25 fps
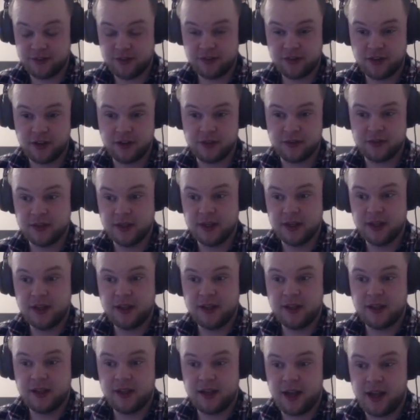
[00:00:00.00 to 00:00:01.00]
So
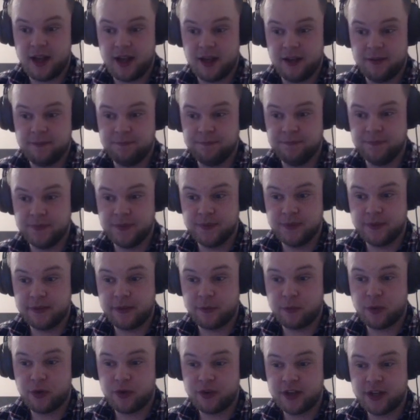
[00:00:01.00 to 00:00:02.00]
the
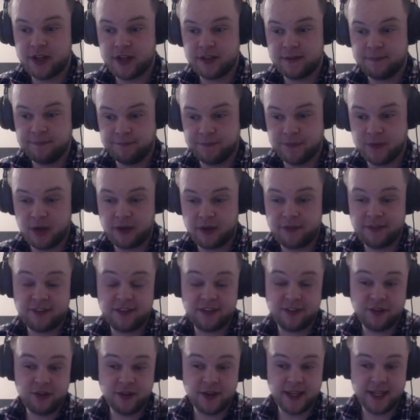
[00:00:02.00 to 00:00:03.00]
warrior, obviously
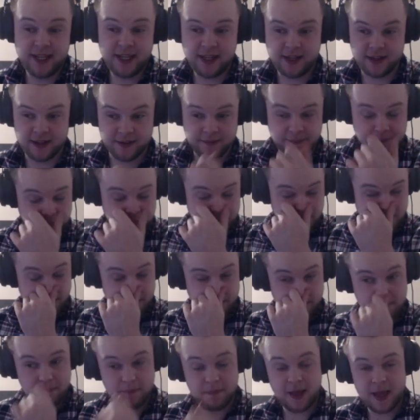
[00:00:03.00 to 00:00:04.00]
it's not a healer,
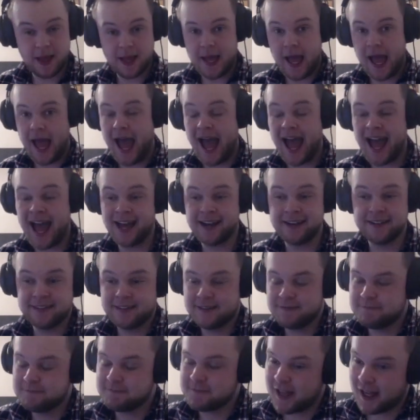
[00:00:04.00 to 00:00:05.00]
and
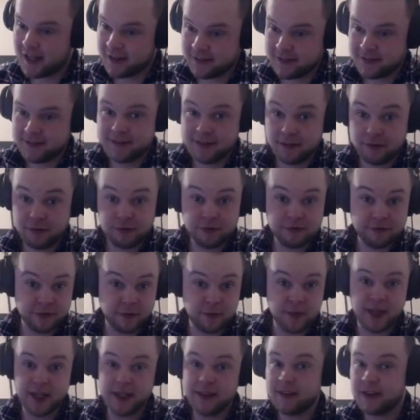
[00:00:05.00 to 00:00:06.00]
that's different for
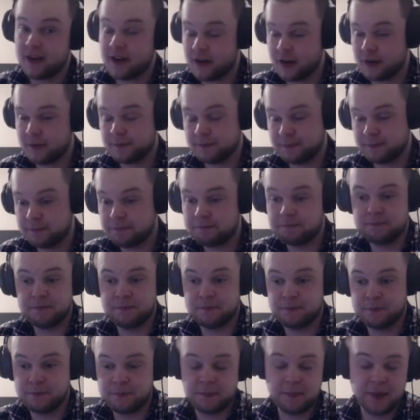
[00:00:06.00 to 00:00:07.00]
me, that I
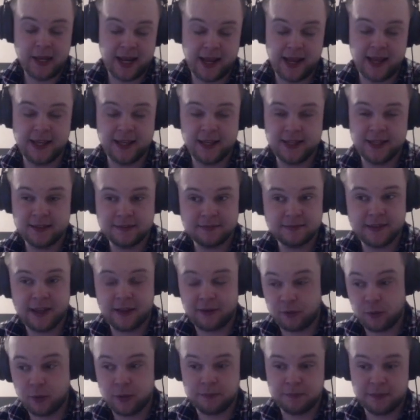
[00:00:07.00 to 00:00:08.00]

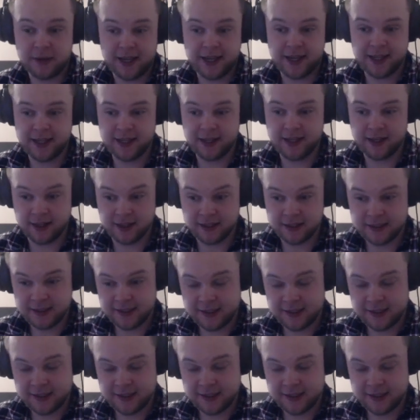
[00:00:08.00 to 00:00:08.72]
wouldn't play a healer.